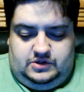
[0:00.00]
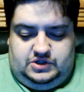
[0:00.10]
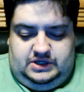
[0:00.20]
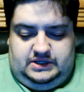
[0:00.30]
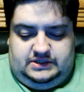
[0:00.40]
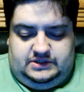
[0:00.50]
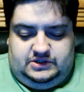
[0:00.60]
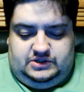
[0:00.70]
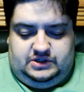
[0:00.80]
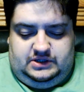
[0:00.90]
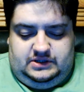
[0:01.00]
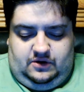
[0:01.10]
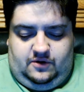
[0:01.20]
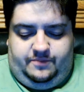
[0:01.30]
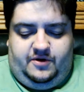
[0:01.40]
She is, she is,
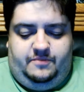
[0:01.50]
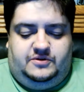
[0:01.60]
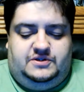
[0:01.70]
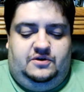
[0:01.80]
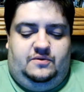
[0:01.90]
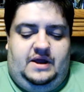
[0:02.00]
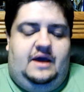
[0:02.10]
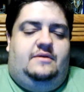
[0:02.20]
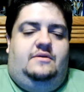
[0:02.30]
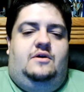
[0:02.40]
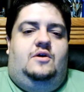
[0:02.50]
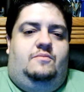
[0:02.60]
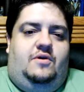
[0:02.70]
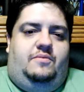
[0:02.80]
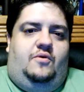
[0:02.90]
or Purple two, not
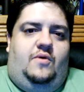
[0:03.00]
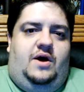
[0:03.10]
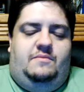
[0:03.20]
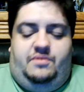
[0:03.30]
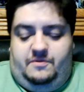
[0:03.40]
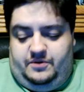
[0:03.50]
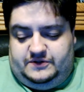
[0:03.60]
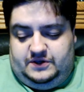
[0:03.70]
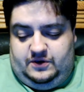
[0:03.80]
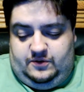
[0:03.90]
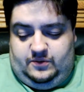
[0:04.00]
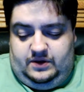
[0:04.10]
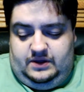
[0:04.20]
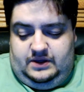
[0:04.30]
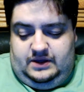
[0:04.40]
Purple one. Purple two,
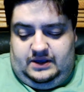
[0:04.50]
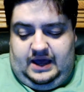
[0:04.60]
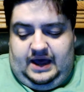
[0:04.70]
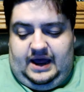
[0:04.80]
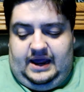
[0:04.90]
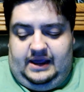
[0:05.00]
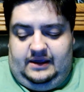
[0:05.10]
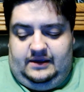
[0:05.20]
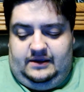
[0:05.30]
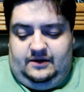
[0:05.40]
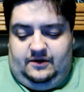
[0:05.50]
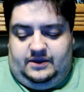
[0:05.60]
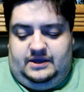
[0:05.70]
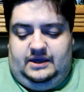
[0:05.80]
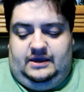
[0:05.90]
Kai, or
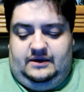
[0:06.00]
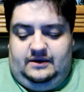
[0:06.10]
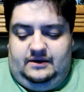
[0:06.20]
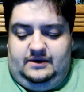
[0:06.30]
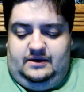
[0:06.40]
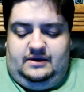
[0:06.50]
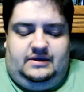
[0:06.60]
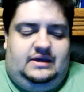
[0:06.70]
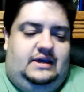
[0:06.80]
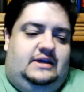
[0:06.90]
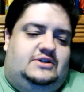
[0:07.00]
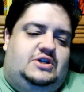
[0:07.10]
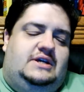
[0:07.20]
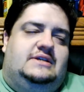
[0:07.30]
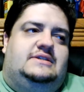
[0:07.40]
Ki. Ki,
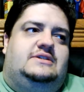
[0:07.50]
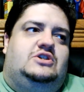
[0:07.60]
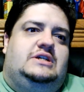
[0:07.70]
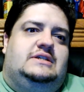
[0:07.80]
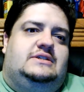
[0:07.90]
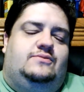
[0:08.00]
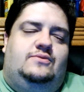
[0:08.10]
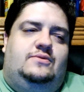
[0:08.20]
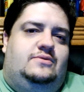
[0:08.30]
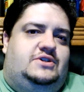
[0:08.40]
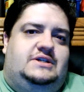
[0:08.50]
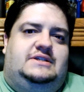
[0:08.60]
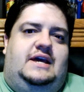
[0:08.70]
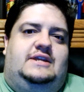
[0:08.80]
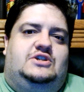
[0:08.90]
she is, she is, woo, she is
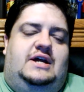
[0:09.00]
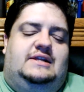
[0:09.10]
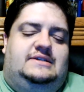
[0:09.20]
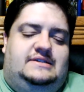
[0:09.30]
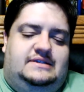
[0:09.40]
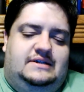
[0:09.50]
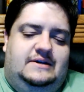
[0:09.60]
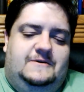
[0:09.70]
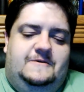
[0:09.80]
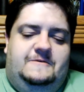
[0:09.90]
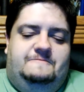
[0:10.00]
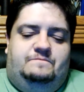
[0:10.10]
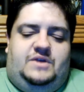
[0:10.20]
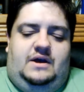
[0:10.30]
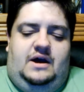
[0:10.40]
getting jealous.
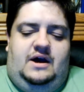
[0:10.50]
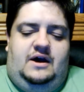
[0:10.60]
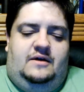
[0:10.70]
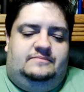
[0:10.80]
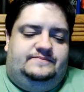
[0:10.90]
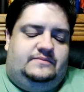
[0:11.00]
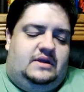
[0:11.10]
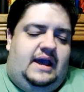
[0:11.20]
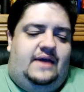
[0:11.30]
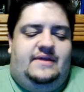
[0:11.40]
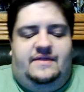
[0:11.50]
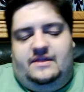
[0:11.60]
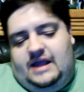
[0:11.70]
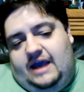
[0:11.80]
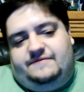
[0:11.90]
Um, and
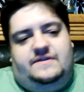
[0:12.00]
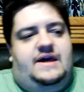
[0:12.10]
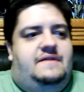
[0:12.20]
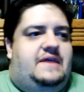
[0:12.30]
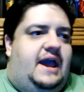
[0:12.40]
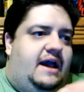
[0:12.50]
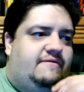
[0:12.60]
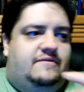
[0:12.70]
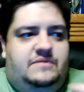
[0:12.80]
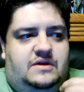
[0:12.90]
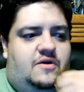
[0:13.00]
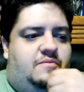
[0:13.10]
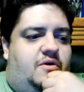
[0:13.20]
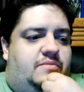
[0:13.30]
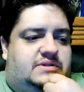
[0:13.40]
then after that, they have, you know,
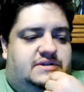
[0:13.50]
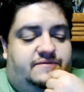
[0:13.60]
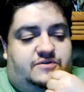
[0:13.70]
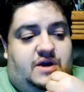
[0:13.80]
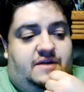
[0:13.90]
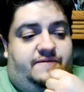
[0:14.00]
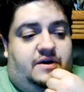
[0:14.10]
moments of trying to